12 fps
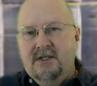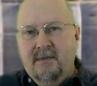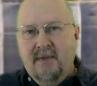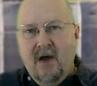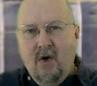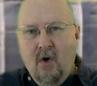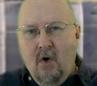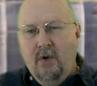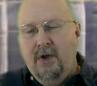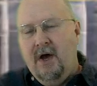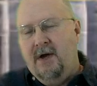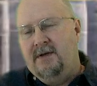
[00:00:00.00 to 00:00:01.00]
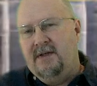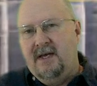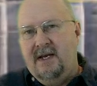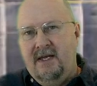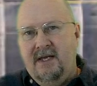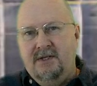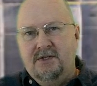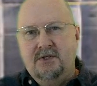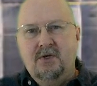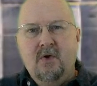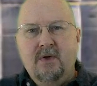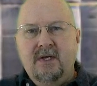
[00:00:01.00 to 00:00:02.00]
somehow hold on to that heat,
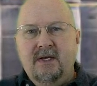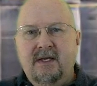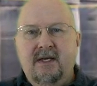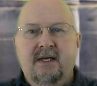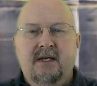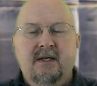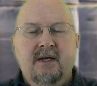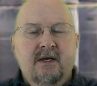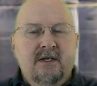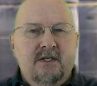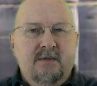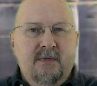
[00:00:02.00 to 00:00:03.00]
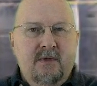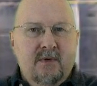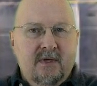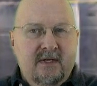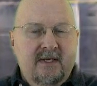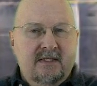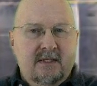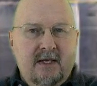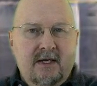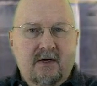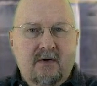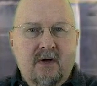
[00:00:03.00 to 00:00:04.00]
store that heat to be released
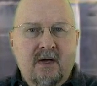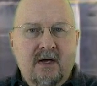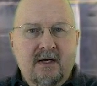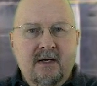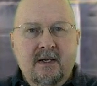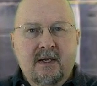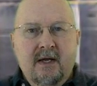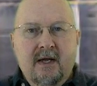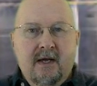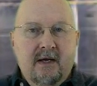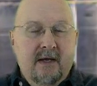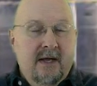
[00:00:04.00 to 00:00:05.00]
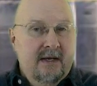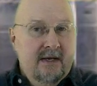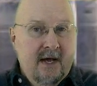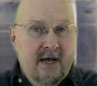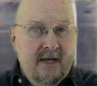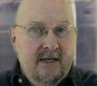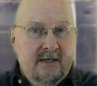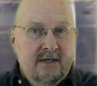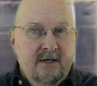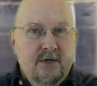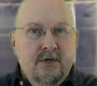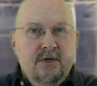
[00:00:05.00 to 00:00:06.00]
later on uh, at night
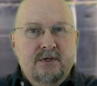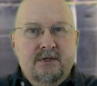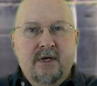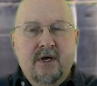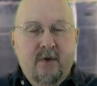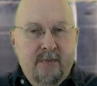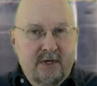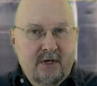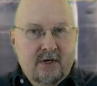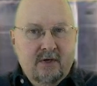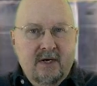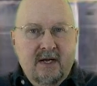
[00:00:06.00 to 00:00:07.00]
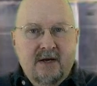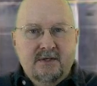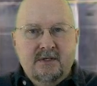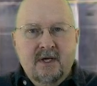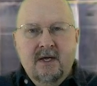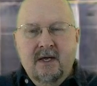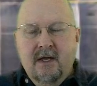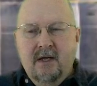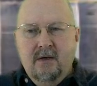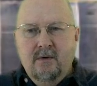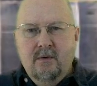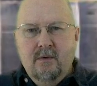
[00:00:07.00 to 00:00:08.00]
to help heat our greenhouse.
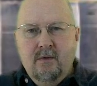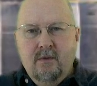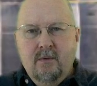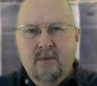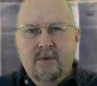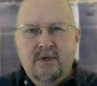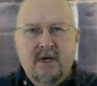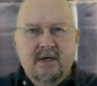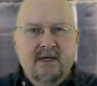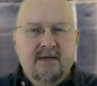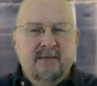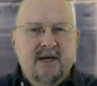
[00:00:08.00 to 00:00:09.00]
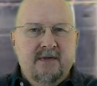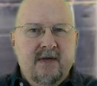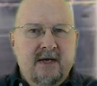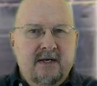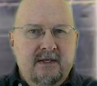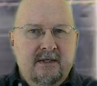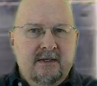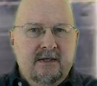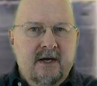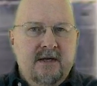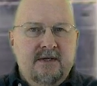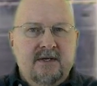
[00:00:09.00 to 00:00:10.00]
And when we're talking about that in the
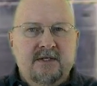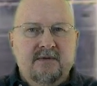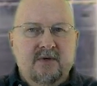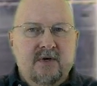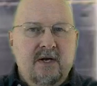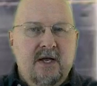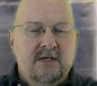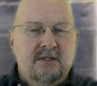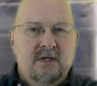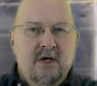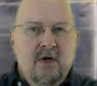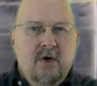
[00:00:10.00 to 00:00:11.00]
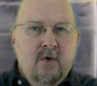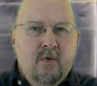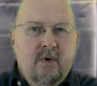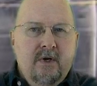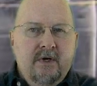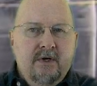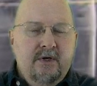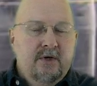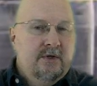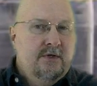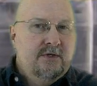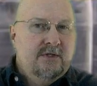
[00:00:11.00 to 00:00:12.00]
context of a greenhouse, we
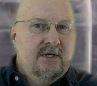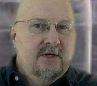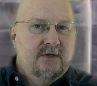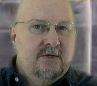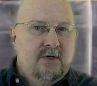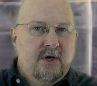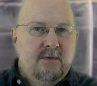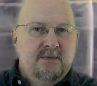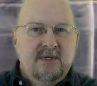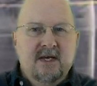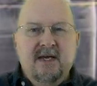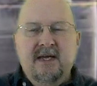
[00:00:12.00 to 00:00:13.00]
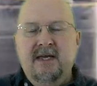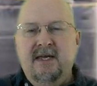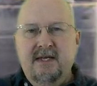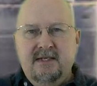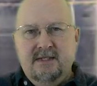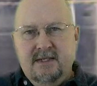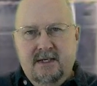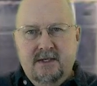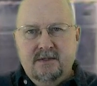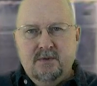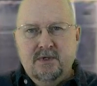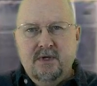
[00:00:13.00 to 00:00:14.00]
you'll usually hear the terms heat
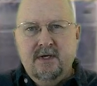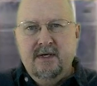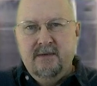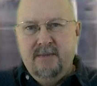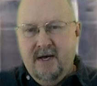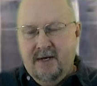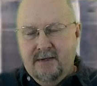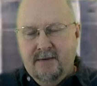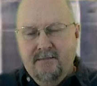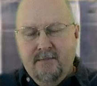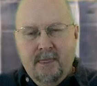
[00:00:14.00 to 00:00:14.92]
sinks. We're talking about